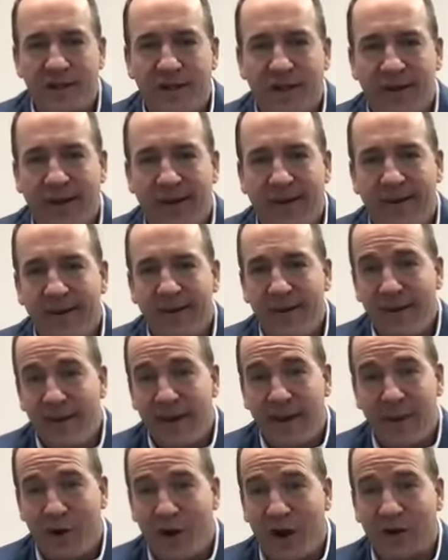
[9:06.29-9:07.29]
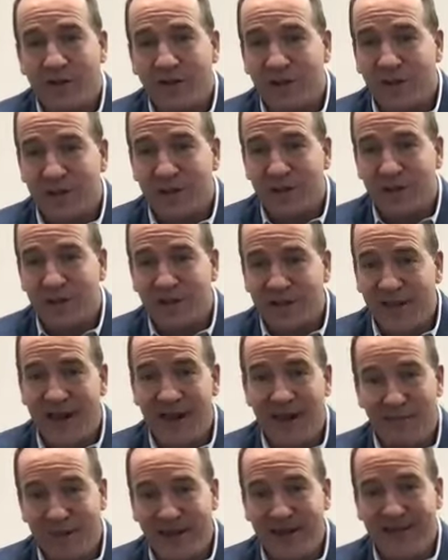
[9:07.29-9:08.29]
And we're also excited
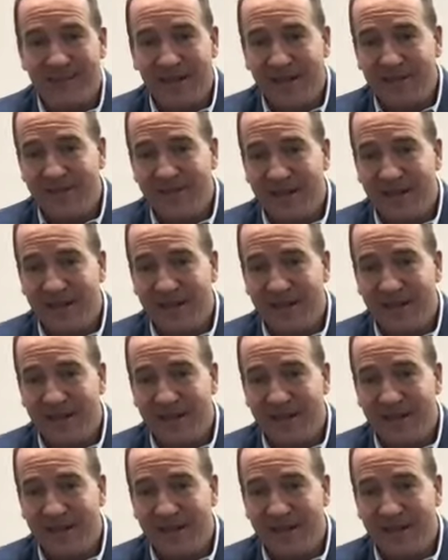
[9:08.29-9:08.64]
about even